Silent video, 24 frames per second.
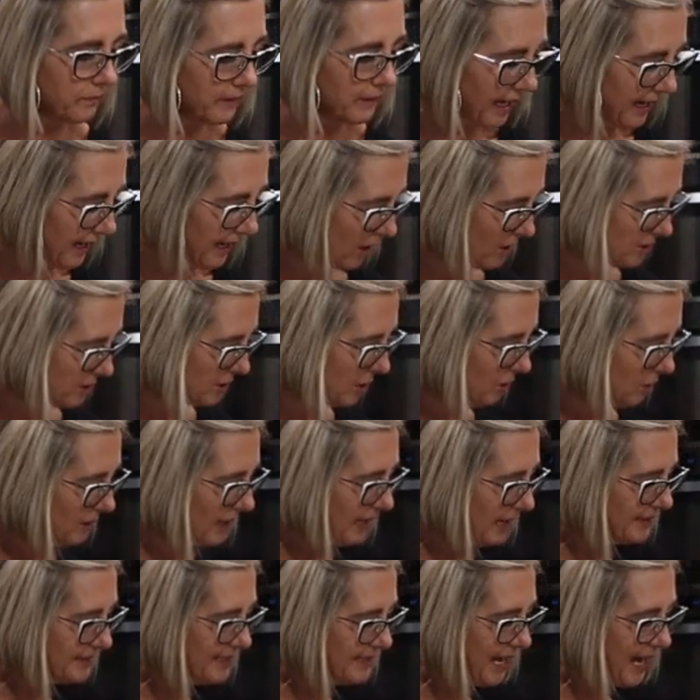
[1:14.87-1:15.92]
I also
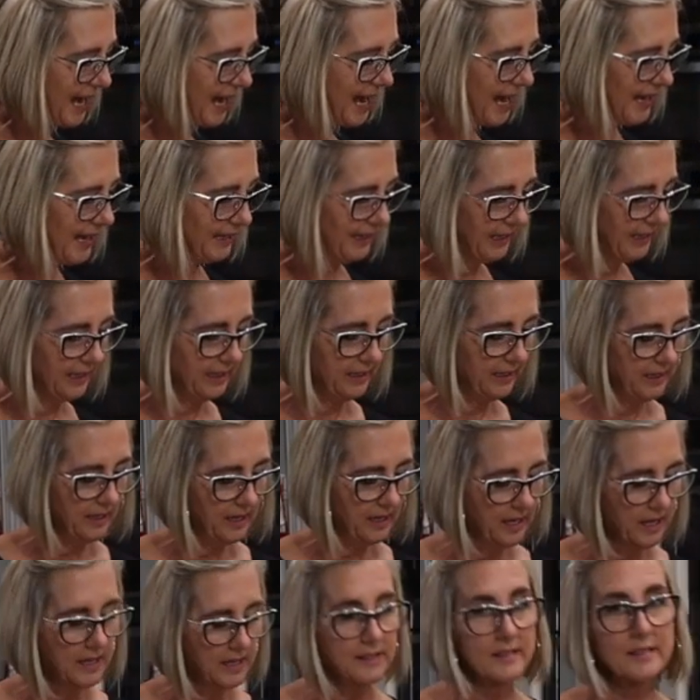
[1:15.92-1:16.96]
like to add in
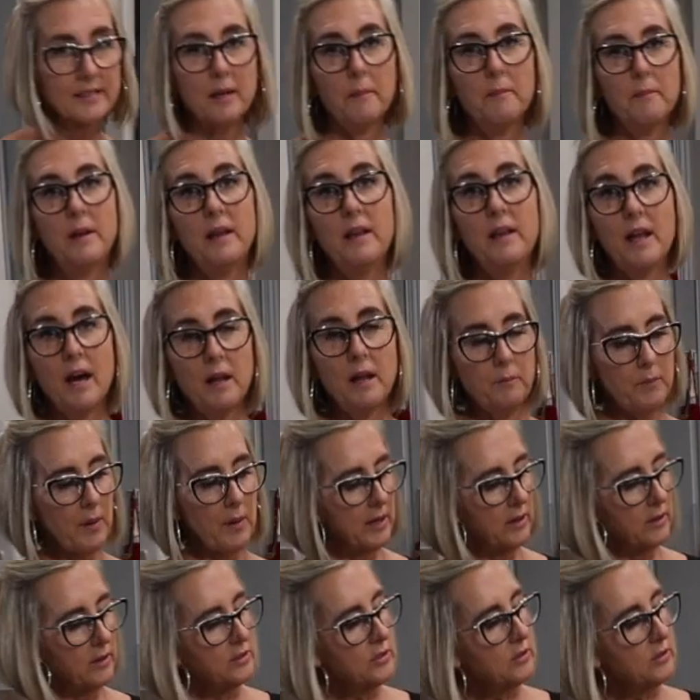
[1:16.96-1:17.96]
some nut butter.